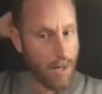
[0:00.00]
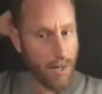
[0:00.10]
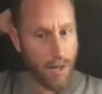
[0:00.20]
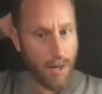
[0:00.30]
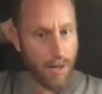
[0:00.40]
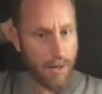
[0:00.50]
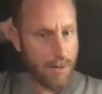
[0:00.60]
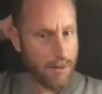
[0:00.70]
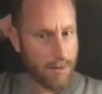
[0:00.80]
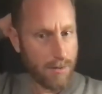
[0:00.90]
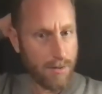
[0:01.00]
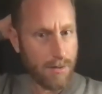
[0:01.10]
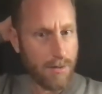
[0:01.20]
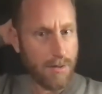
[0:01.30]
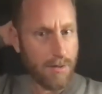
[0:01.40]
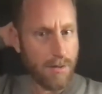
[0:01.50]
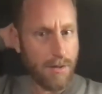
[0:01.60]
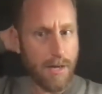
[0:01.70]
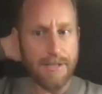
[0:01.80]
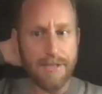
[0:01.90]
uh,
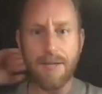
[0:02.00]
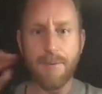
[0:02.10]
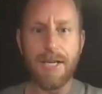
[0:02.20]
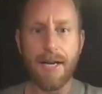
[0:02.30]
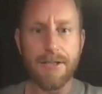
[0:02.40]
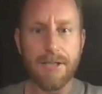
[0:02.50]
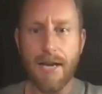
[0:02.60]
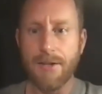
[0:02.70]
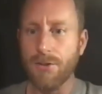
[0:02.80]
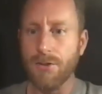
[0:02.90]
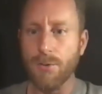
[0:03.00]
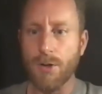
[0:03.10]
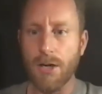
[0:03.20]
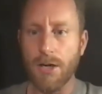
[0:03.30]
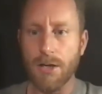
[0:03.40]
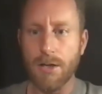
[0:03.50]
has anybody else had Google work?